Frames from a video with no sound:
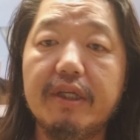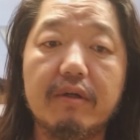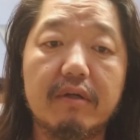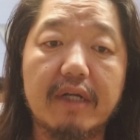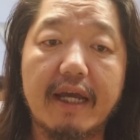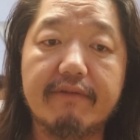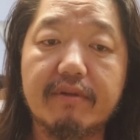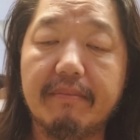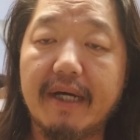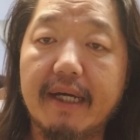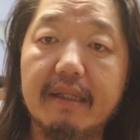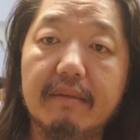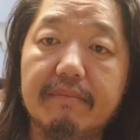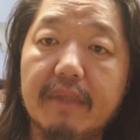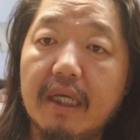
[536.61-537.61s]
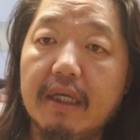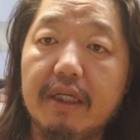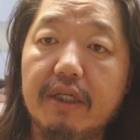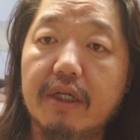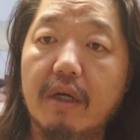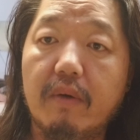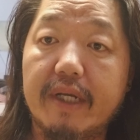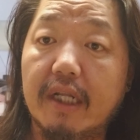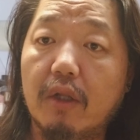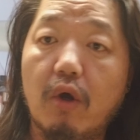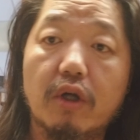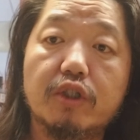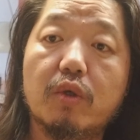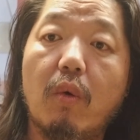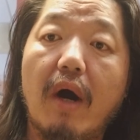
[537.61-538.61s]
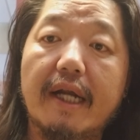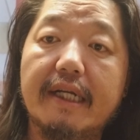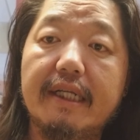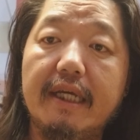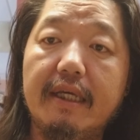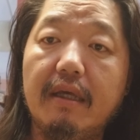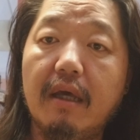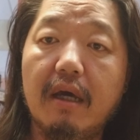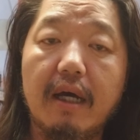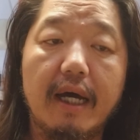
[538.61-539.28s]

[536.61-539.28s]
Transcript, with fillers: You don't have to buy them, you know, in a large quantity.